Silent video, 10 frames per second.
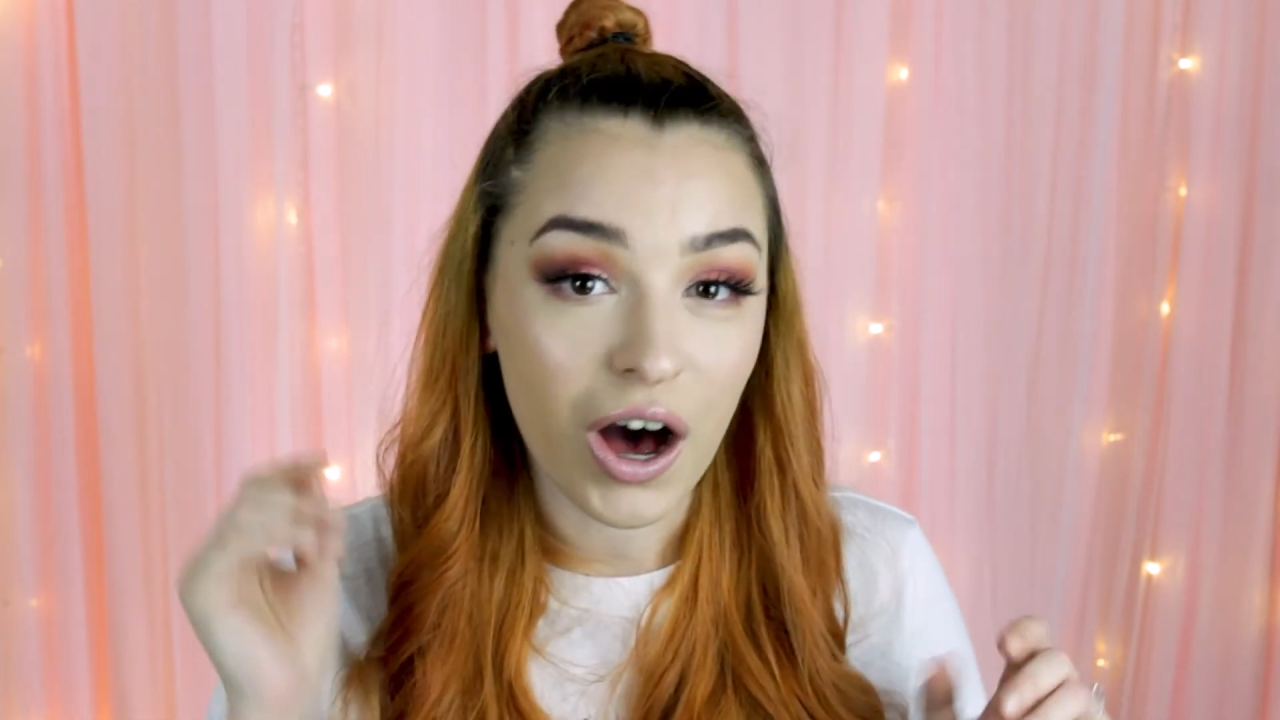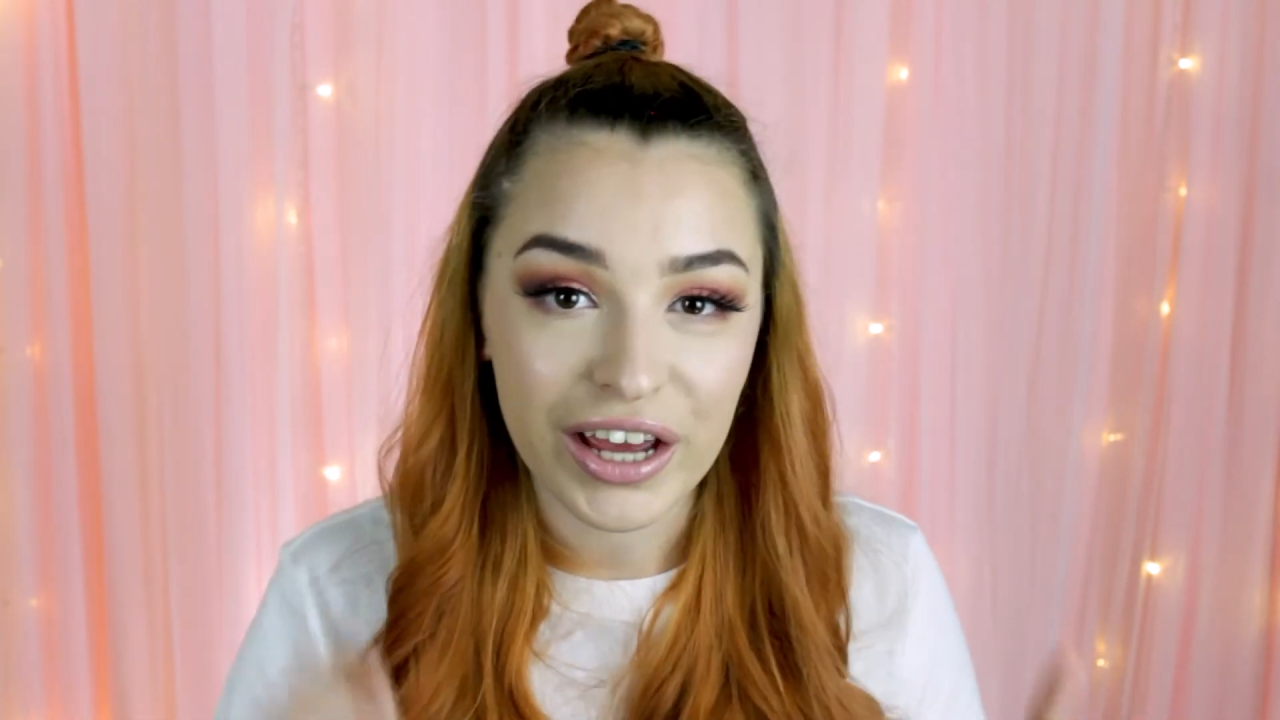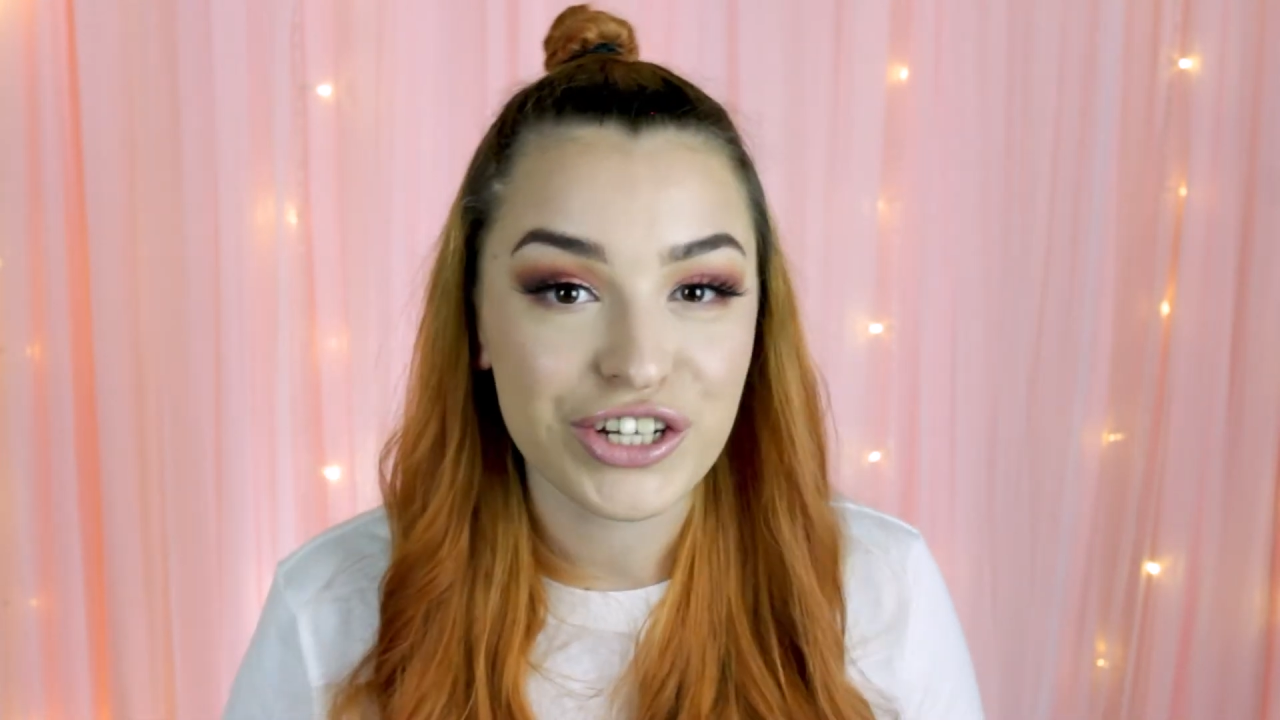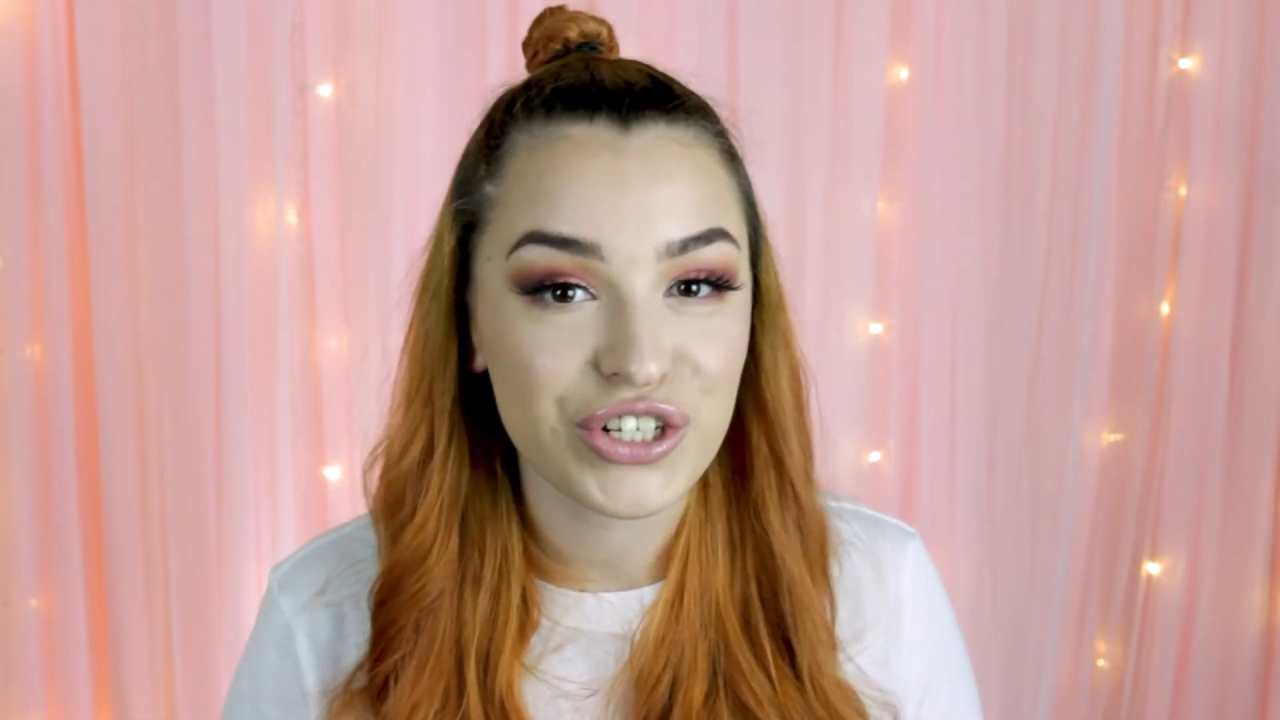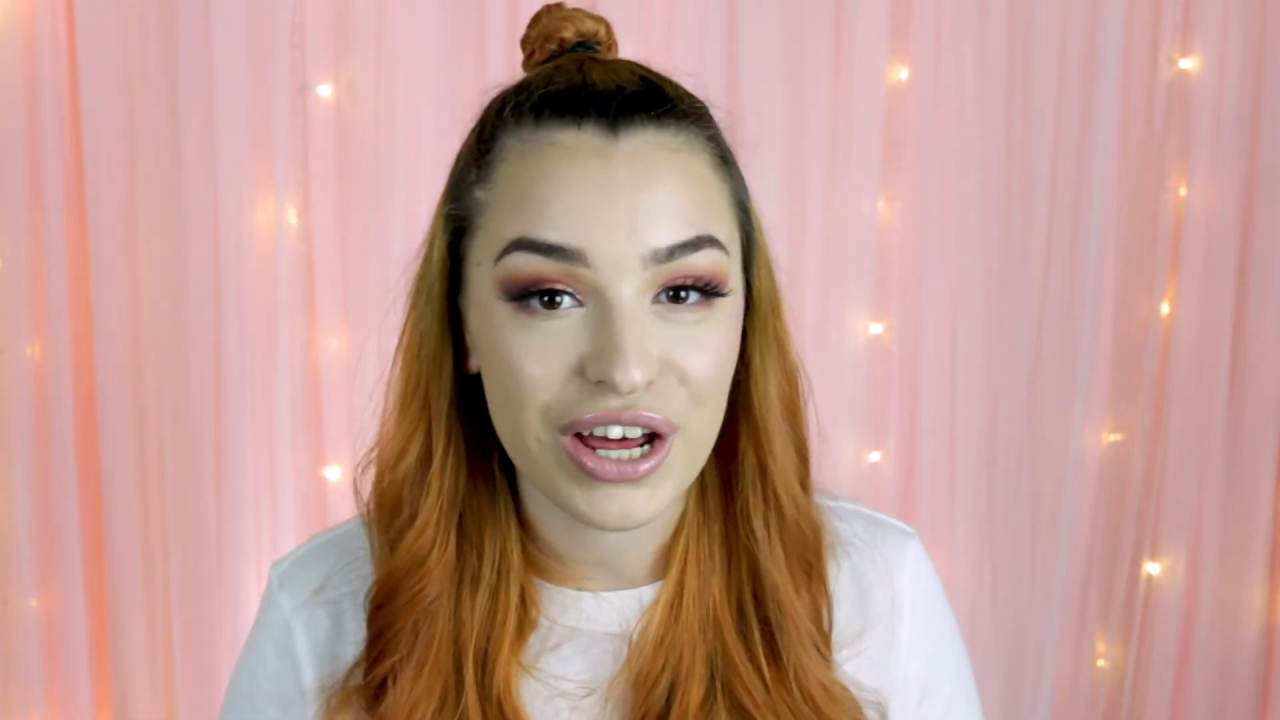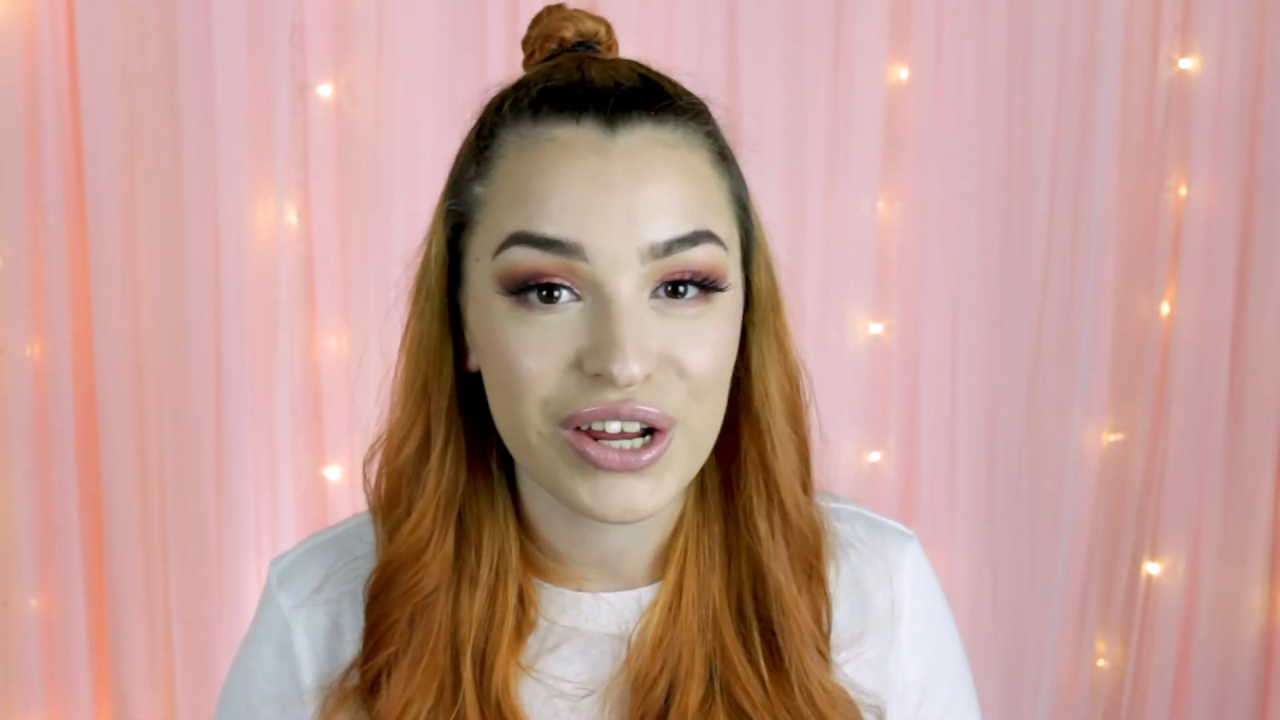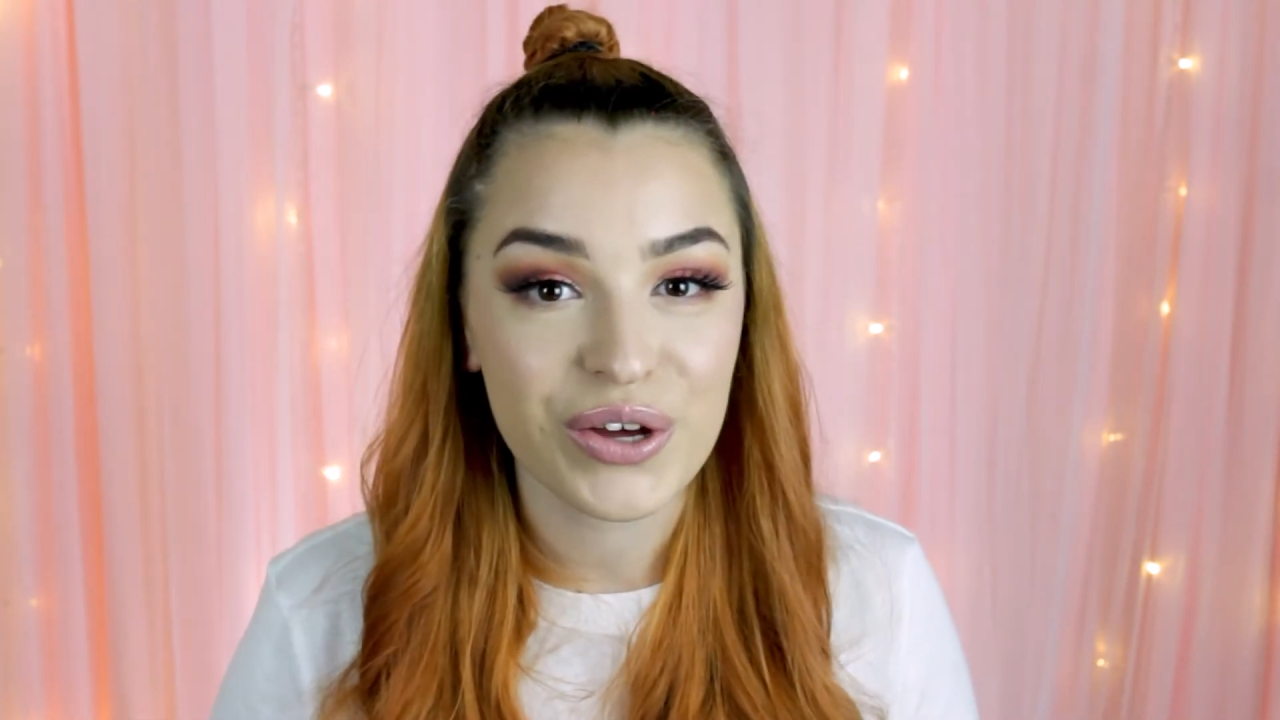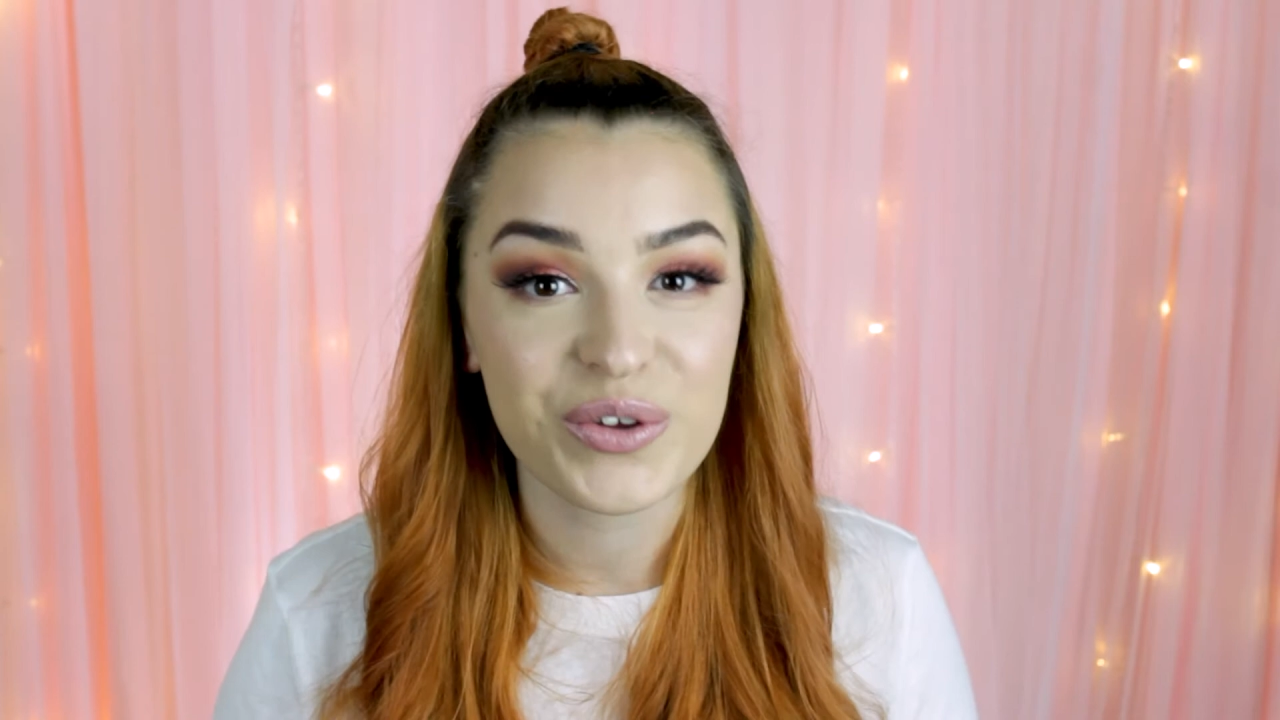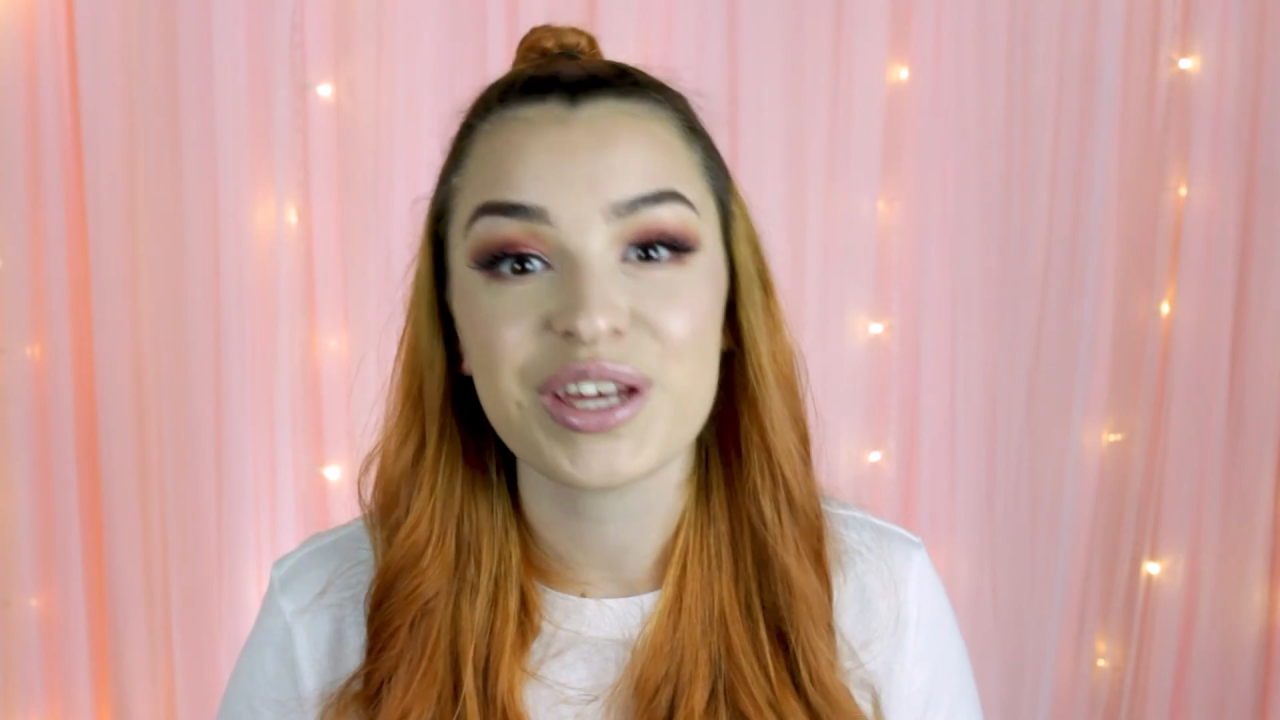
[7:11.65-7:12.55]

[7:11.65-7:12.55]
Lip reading: eyeshadow